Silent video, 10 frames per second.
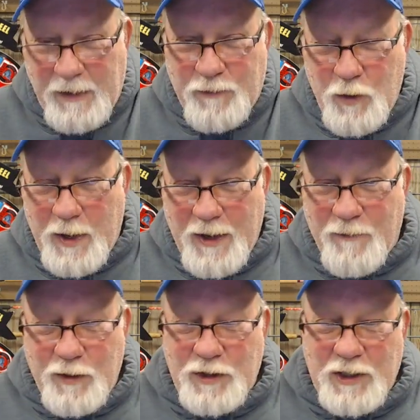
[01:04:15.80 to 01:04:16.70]
have you
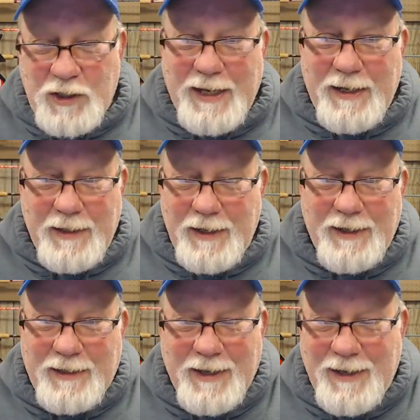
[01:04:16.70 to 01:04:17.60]
ever seen
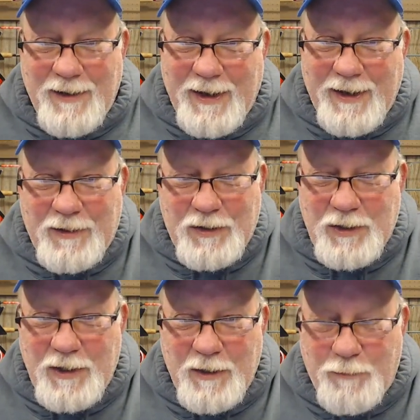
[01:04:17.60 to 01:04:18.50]
anything like the
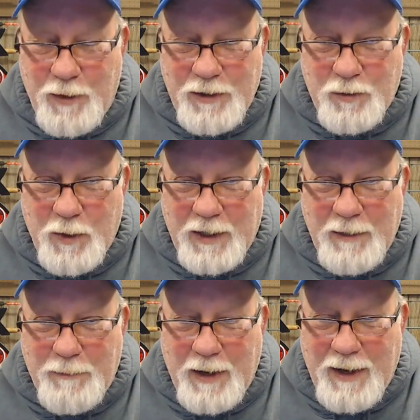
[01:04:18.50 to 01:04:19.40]
city of Brunswick
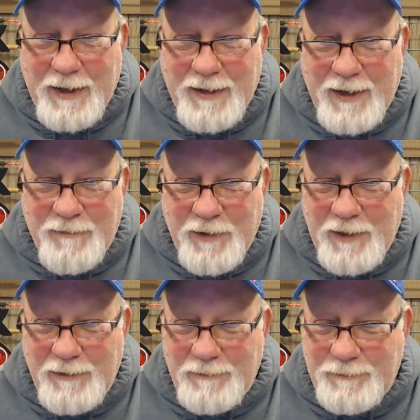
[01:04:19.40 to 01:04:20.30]
get behind that event?